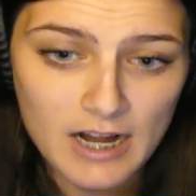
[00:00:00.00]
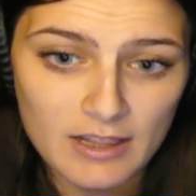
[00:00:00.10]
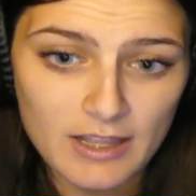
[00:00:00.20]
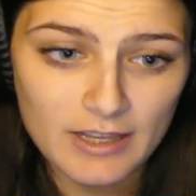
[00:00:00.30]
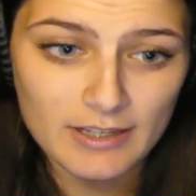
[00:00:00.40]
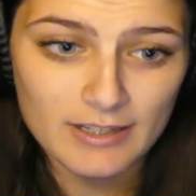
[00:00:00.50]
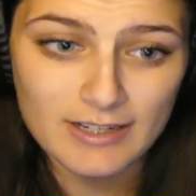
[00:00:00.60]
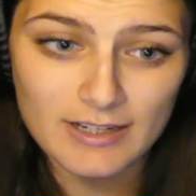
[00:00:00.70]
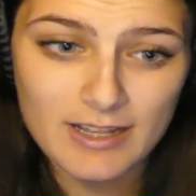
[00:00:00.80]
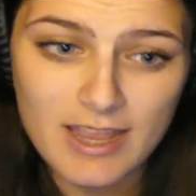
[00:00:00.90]
Like,
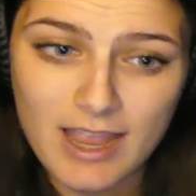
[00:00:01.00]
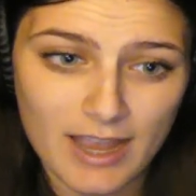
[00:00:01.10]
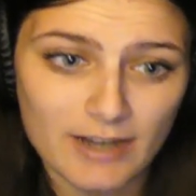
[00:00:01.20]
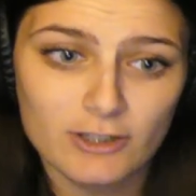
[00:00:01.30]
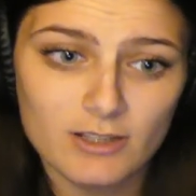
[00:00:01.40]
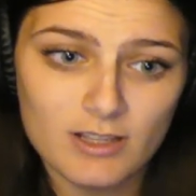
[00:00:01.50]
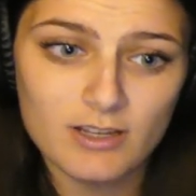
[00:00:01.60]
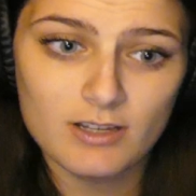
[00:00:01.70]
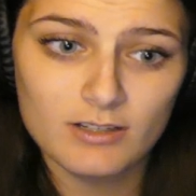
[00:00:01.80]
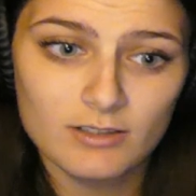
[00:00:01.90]
did he
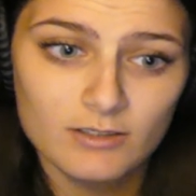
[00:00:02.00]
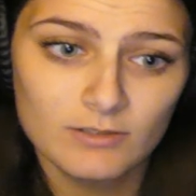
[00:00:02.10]
actually?